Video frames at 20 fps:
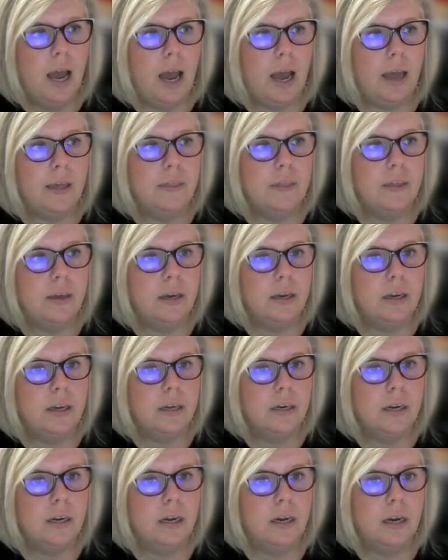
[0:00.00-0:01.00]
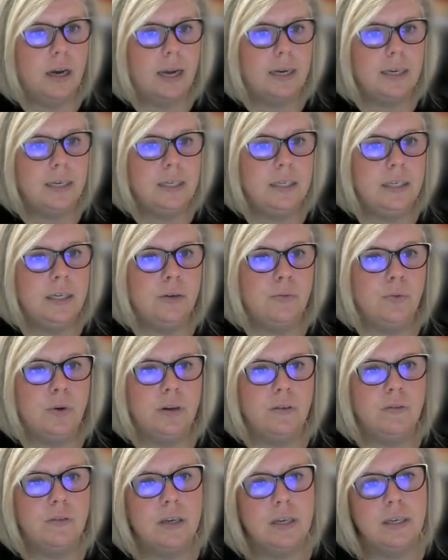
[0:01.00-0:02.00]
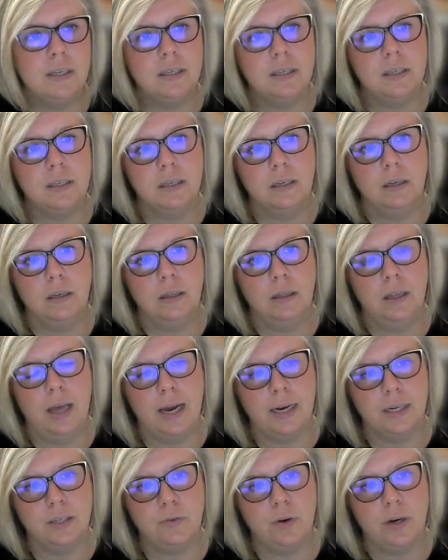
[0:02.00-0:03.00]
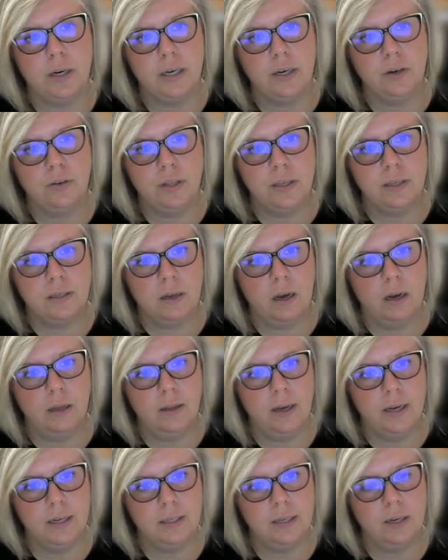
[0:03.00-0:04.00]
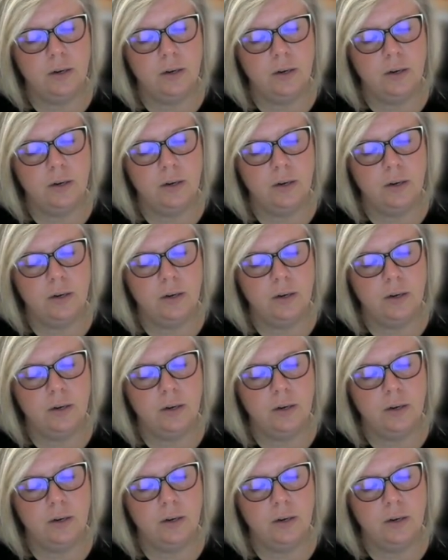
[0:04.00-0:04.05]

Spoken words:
And then I need to get rid of these lines right here, these cut lines.